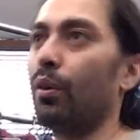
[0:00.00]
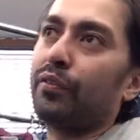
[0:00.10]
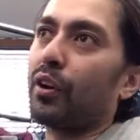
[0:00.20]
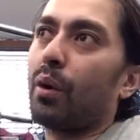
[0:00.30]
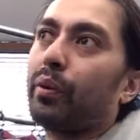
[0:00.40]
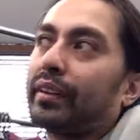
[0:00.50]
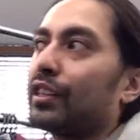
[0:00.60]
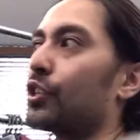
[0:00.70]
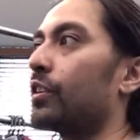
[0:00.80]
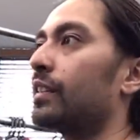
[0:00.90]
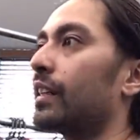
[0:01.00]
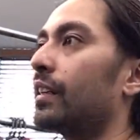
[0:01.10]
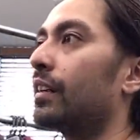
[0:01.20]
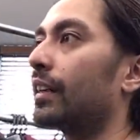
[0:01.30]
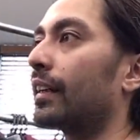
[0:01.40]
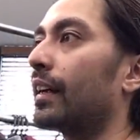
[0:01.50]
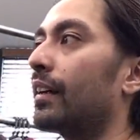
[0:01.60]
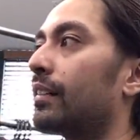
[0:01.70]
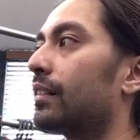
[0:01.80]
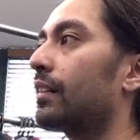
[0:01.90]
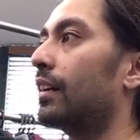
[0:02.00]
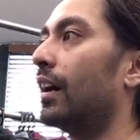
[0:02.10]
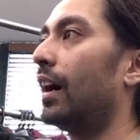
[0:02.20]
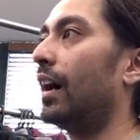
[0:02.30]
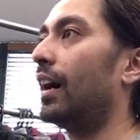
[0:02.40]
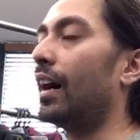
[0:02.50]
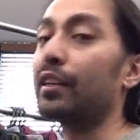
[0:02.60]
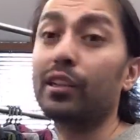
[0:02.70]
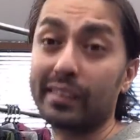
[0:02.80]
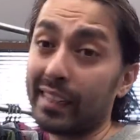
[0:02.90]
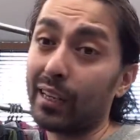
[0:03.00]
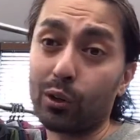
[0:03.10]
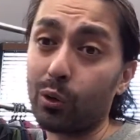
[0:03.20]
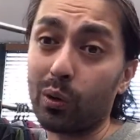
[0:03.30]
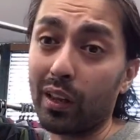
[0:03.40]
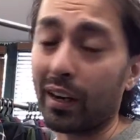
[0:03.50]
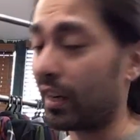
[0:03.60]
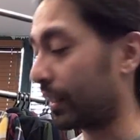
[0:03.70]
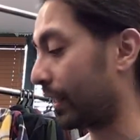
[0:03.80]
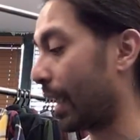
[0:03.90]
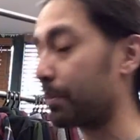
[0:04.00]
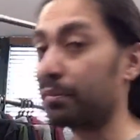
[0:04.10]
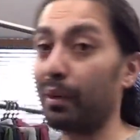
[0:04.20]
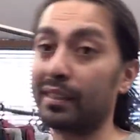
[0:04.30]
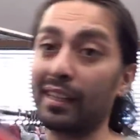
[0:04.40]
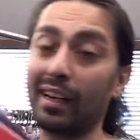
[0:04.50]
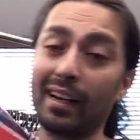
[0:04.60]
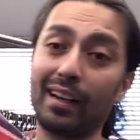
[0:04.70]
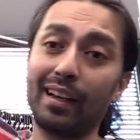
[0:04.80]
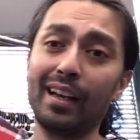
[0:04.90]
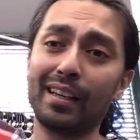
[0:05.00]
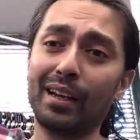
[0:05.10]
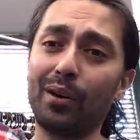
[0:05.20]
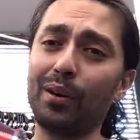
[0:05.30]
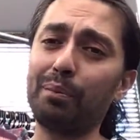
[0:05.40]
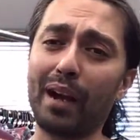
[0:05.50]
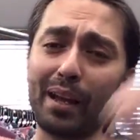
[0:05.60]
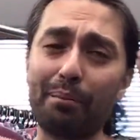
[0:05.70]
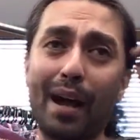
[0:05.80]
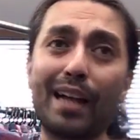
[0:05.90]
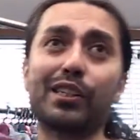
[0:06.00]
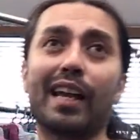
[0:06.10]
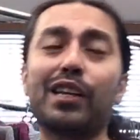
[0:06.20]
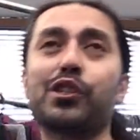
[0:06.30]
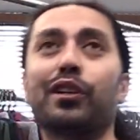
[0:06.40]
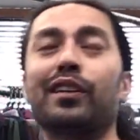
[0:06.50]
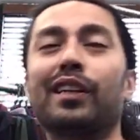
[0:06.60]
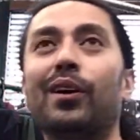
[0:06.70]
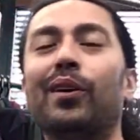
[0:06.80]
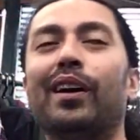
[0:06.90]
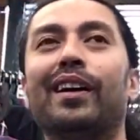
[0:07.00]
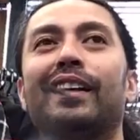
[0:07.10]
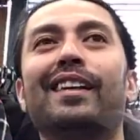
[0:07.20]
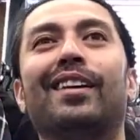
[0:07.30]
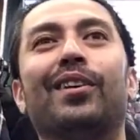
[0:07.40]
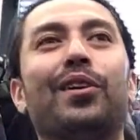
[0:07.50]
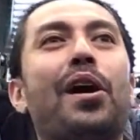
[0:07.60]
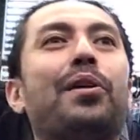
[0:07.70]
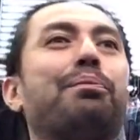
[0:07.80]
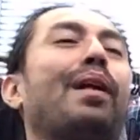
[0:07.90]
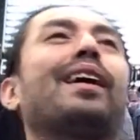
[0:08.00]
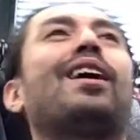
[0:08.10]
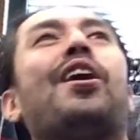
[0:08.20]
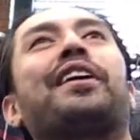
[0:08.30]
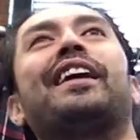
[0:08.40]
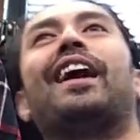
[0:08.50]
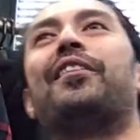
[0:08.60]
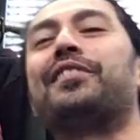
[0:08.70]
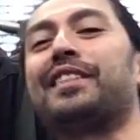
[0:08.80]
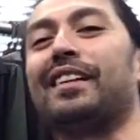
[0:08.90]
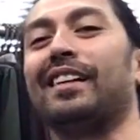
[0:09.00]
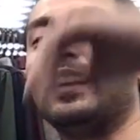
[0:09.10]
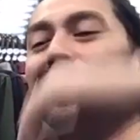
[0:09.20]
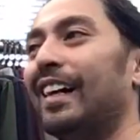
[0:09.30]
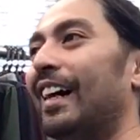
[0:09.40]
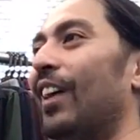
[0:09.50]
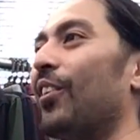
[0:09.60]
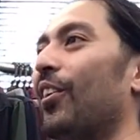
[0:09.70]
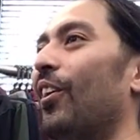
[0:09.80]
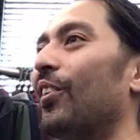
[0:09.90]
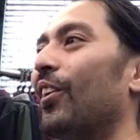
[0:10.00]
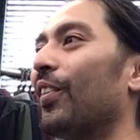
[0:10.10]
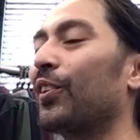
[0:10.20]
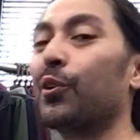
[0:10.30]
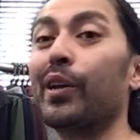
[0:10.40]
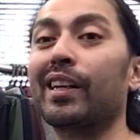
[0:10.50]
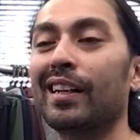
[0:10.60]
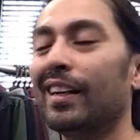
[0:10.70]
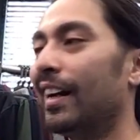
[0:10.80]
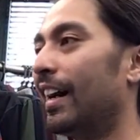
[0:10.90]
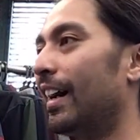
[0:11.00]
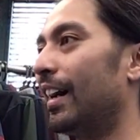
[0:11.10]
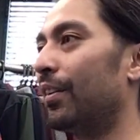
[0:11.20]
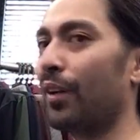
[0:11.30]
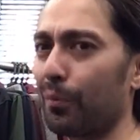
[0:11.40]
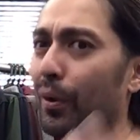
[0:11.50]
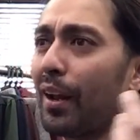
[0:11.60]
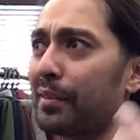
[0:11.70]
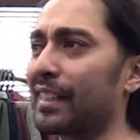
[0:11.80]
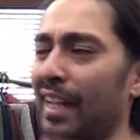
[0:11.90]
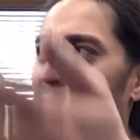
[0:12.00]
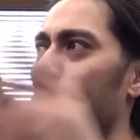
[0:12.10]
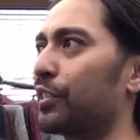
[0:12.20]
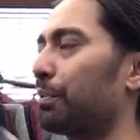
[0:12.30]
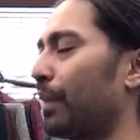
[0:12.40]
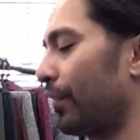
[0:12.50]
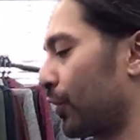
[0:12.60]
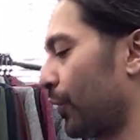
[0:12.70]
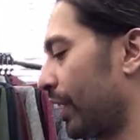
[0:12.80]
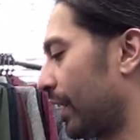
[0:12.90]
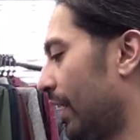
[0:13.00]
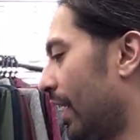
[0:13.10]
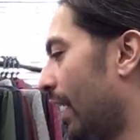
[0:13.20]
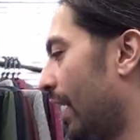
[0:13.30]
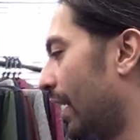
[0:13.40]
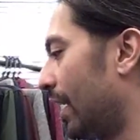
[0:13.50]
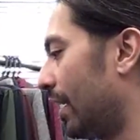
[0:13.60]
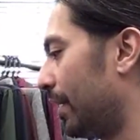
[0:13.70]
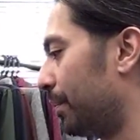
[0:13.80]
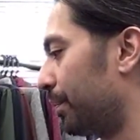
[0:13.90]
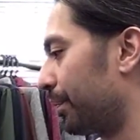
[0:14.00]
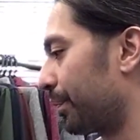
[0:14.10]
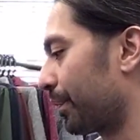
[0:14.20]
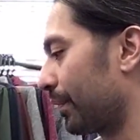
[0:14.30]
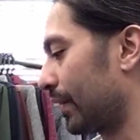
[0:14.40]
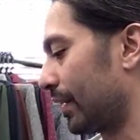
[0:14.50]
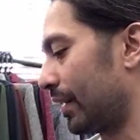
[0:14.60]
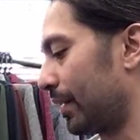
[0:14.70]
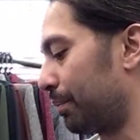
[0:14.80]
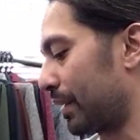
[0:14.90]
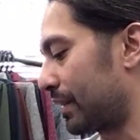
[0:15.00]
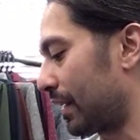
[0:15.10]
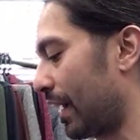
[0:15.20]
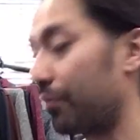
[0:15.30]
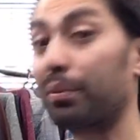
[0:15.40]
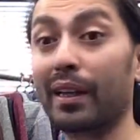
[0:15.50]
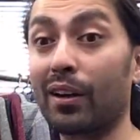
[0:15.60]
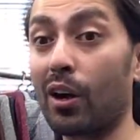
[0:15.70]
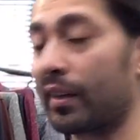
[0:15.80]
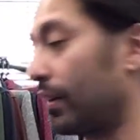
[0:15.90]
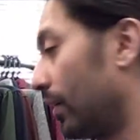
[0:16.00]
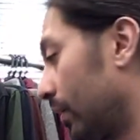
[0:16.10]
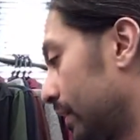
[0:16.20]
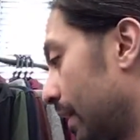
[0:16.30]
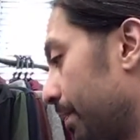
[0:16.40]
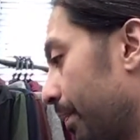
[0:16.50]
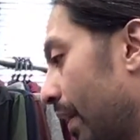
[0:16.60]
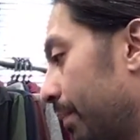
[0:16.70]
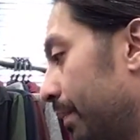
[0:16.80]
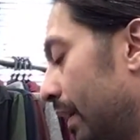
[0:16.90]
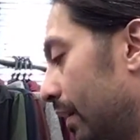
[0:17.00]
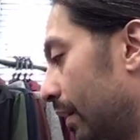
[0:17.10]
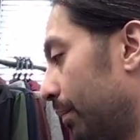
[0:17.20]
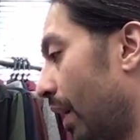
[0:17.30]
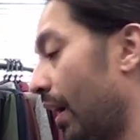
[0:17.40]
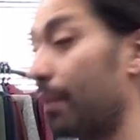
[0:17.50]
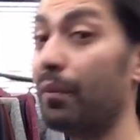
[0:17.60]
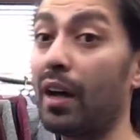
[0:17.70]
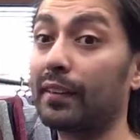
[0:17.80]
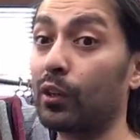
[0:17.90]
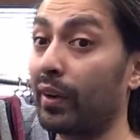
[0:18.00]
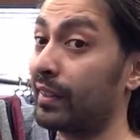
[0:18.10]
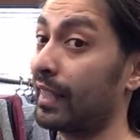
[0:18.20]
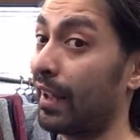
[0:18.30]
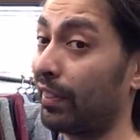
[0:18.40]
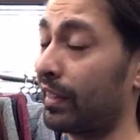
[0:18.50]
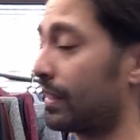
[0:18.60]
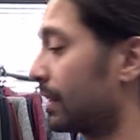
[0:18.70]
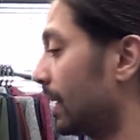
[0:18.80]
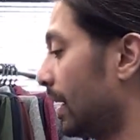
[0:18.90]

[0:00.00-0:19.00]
If you're not wearing a jersey, I guess. Uh, you can see I don't go to a lot of hockey games, but uh, you know, in my imagination, you know, uh, you know, uh, playing hockey out, uh, out, out on the creek. when I was a kid, we used to on the creek, um, but I haven't played hockey in a long time. I'm I'm not I'm not the greatest athlete.